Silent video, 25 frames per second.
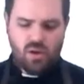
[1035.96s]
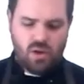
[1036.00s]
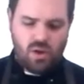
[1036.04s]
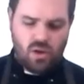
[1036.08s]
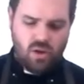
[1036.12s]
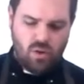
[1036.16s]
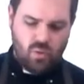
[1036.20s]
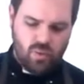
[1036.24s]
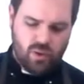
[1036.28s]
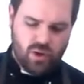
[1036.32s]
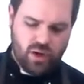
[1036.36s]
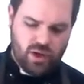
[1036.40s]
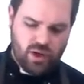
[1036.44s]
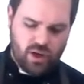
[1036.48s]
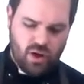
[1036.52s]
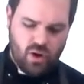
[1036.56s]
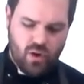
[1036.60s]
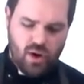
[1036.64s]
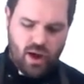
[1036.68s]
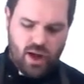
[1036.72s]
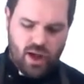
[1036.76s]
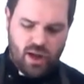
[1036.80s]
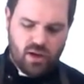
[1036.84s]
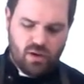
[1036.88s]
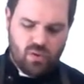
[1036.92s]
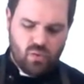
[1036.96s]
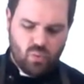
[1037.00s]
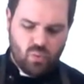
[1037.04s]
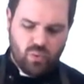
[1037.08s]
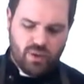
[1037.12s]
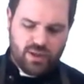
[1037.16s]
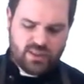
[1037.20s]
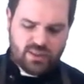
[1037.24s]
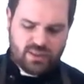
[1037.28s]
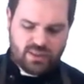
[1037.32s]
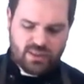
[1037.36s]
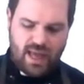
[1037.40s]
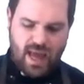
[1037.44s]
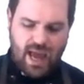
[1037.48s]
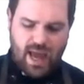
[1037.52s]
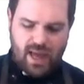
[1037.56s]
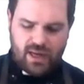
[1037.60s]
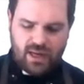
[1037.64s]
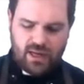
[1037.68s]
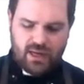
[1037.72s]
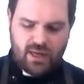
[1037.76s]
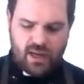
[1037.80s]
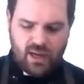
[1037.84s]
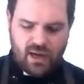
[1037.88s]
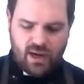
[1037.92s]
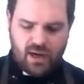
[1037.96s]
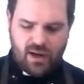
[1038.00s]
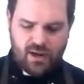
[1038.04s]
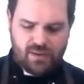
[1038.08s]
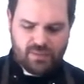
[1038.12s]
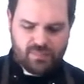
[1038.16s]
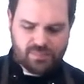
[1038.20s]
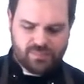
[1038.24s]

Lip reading: We're going to go ahead and whisk that in there.